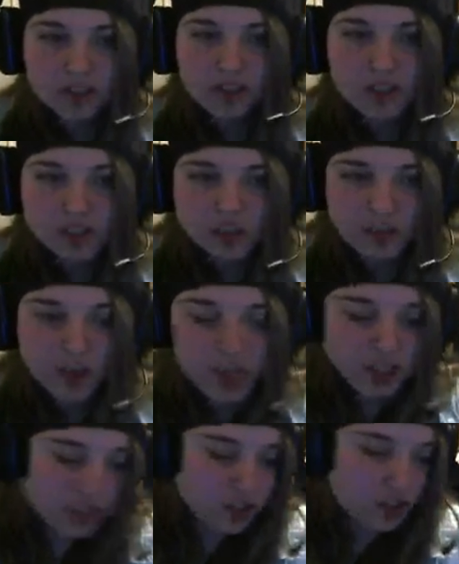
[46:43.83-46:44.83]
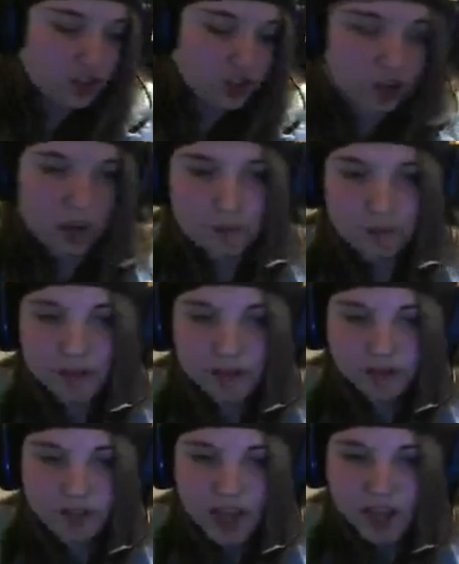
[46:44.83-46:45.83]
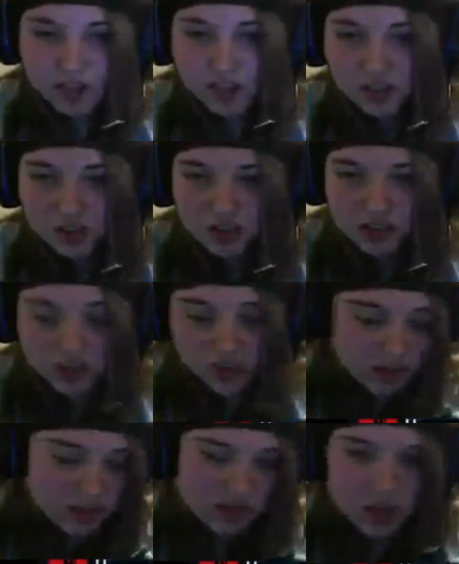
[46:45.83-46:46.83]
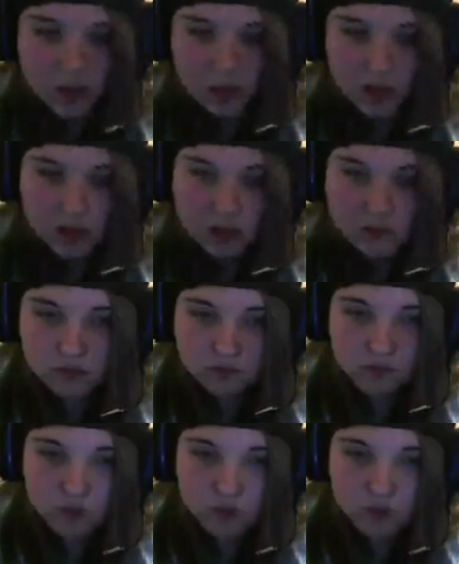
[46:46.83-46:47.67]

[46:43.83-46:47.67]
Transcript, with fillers: space to jump, and A S D W to move